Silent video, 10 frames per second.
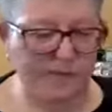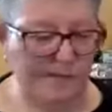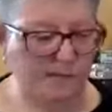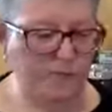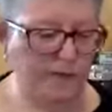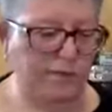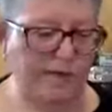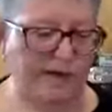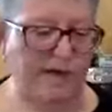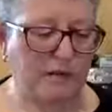That can be
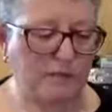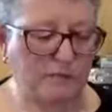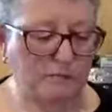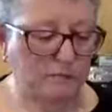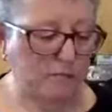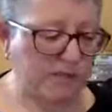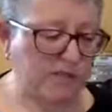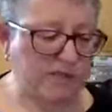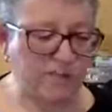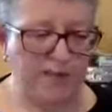ready,
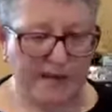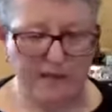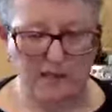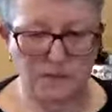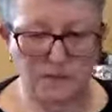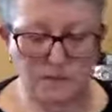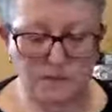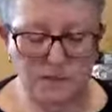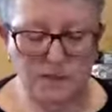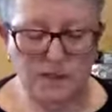actually baked,
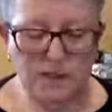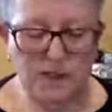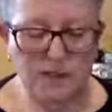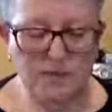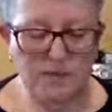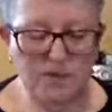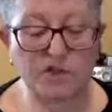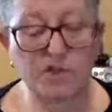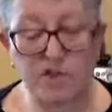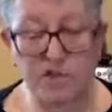because you
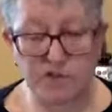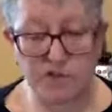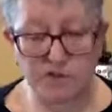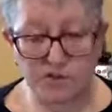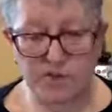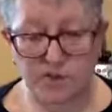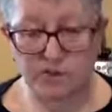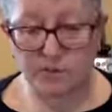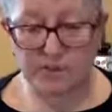can use the dough straight away as well.